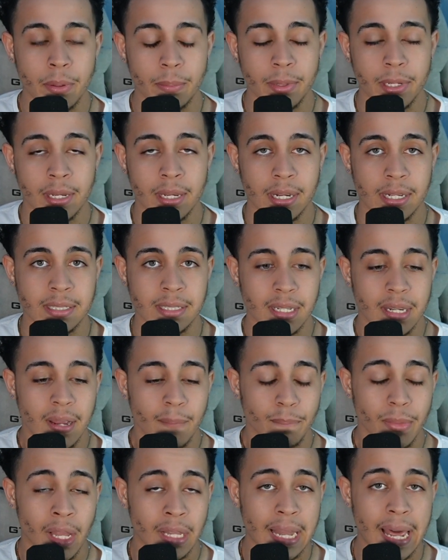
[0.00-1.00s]
because
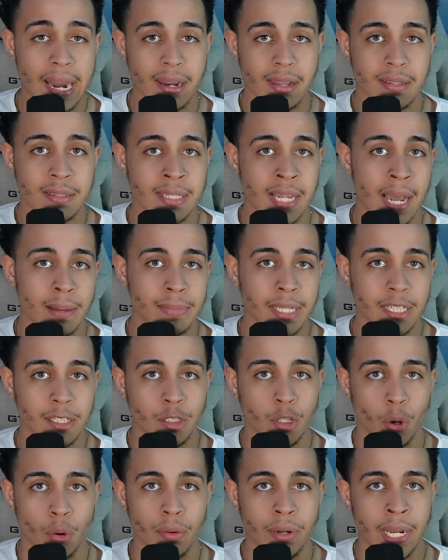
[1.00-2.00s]
a lot of the time they
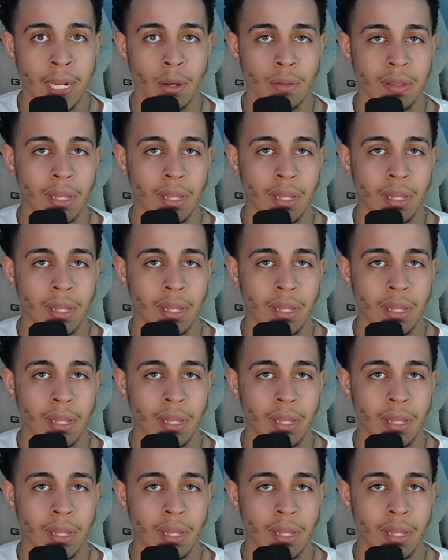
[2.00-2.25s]
don't nail the